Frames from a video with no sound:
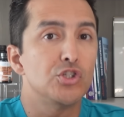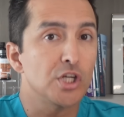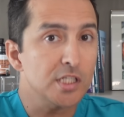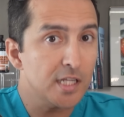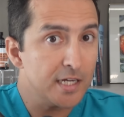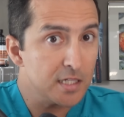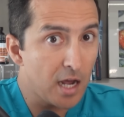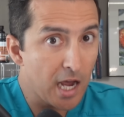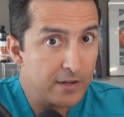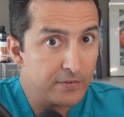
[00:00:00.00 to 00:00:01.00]
Just
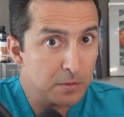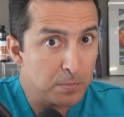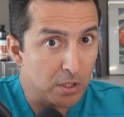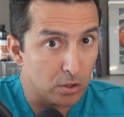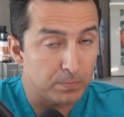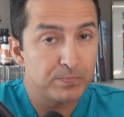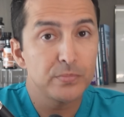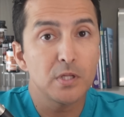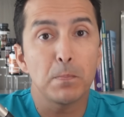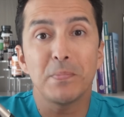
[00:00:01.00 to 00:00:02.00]
like the high-fat meal,
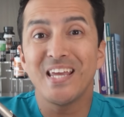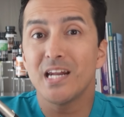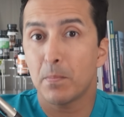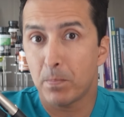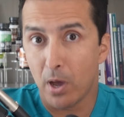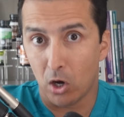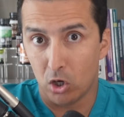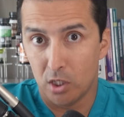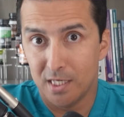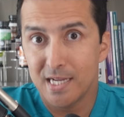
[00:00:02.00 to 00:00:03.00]
peanut
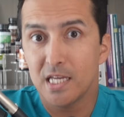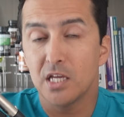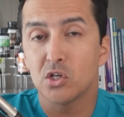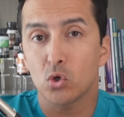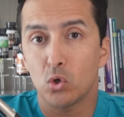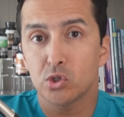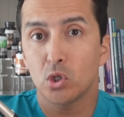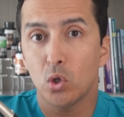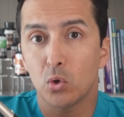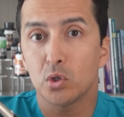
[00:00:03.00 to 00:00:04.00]
butter is
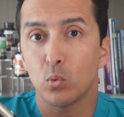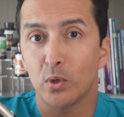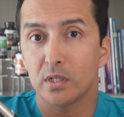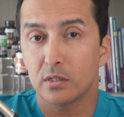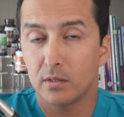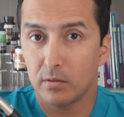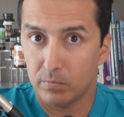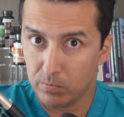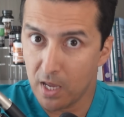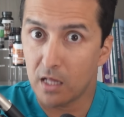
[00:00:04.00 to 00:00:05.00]
also loaded with
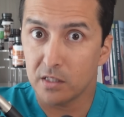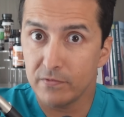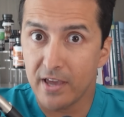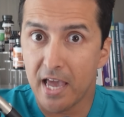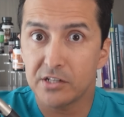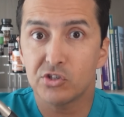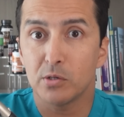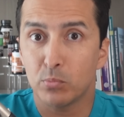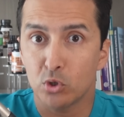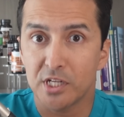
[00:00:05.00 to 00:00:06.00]
healthy
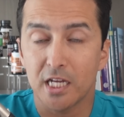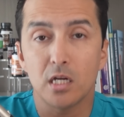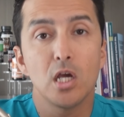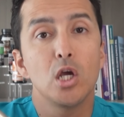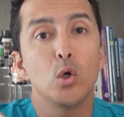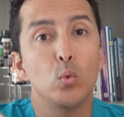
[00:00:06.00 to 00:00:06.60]
fats and protein,